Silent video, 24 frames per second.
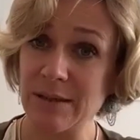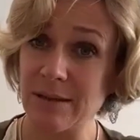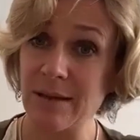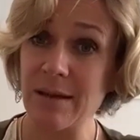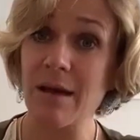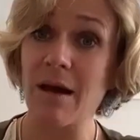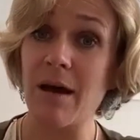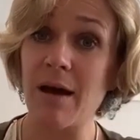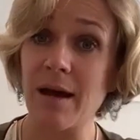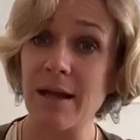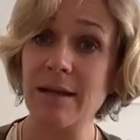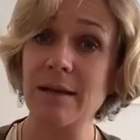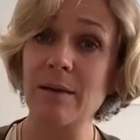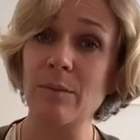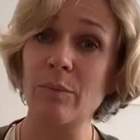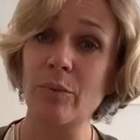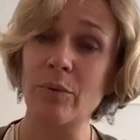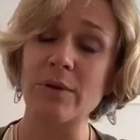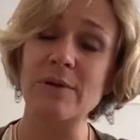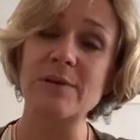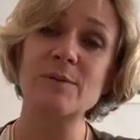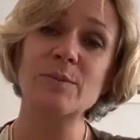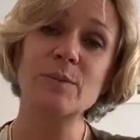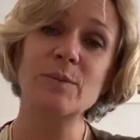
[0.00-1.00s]
the guiding
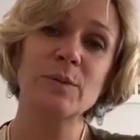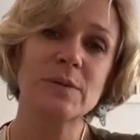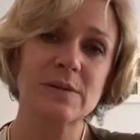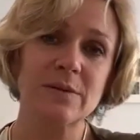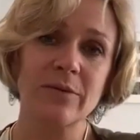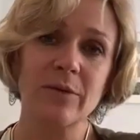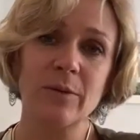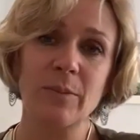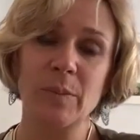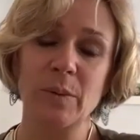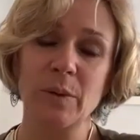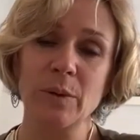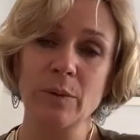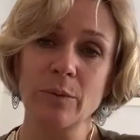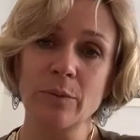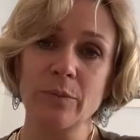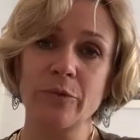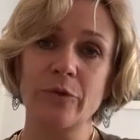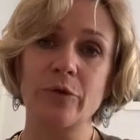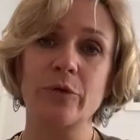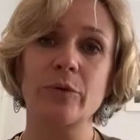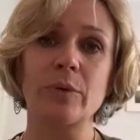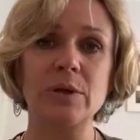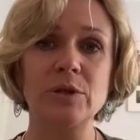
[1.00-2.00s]
principles of the bill
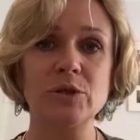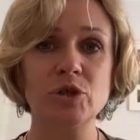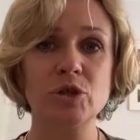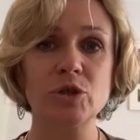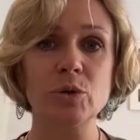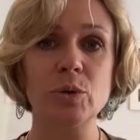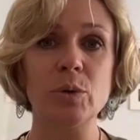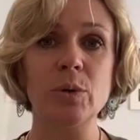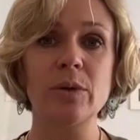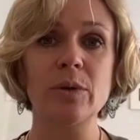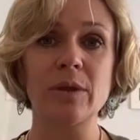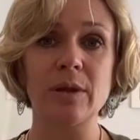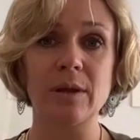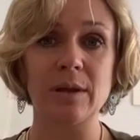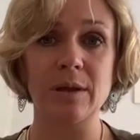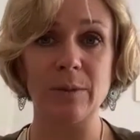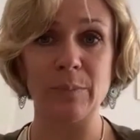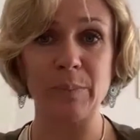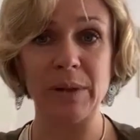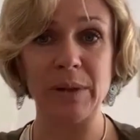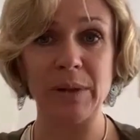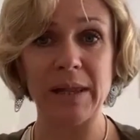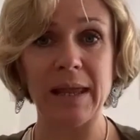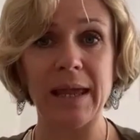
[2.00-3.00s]
to ensure that the
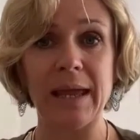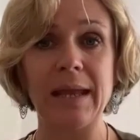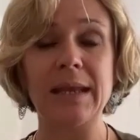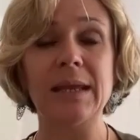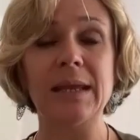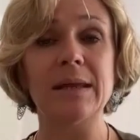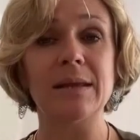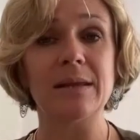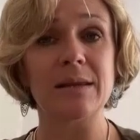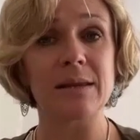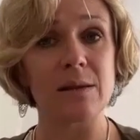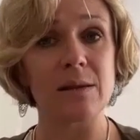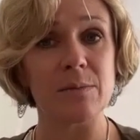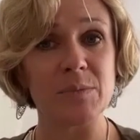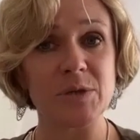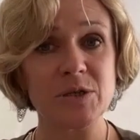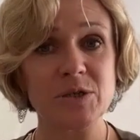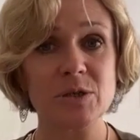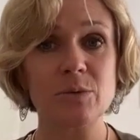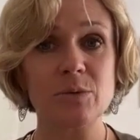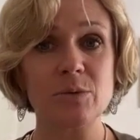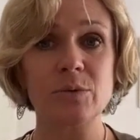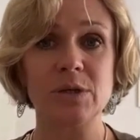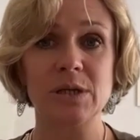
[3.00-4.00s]
planning and the
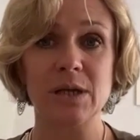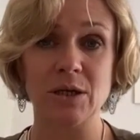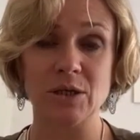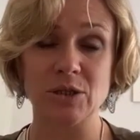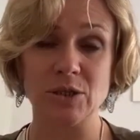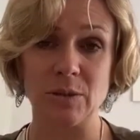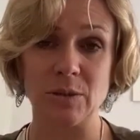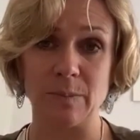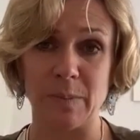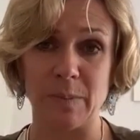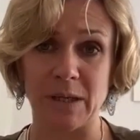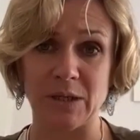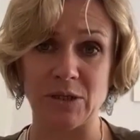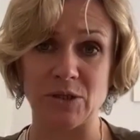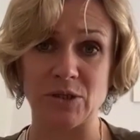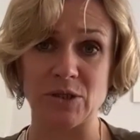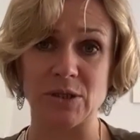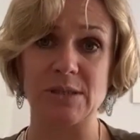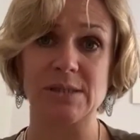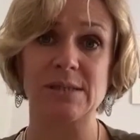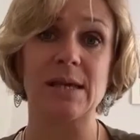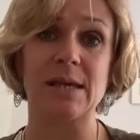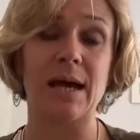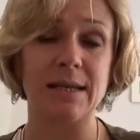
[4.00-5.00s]
emission reduction
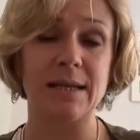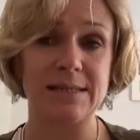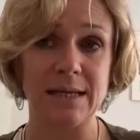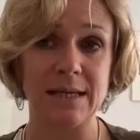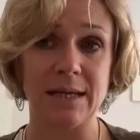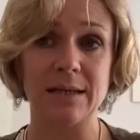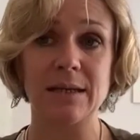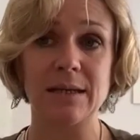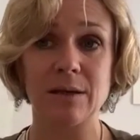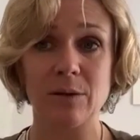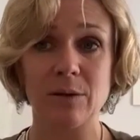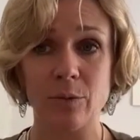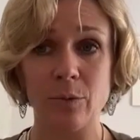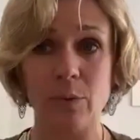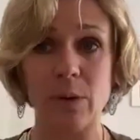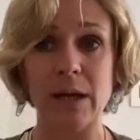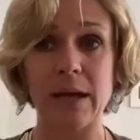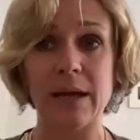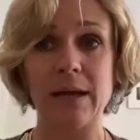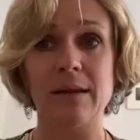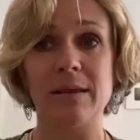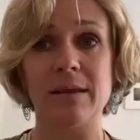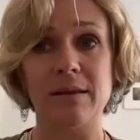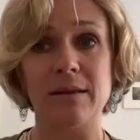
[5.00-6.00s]
budgets are done in a
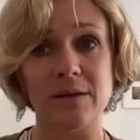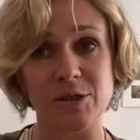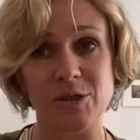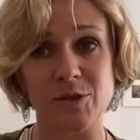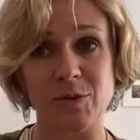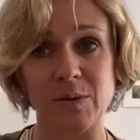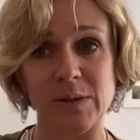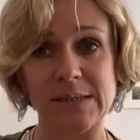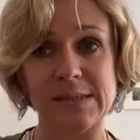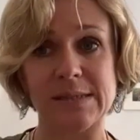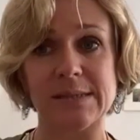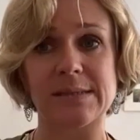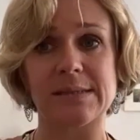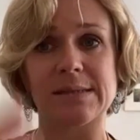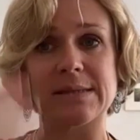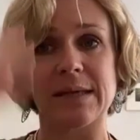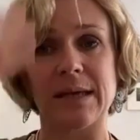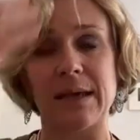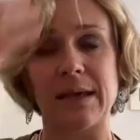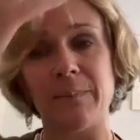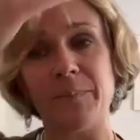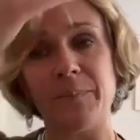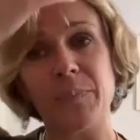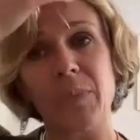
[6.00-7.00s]
way that addresses
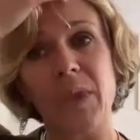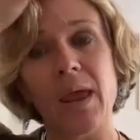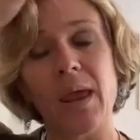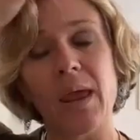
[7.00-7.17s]
that.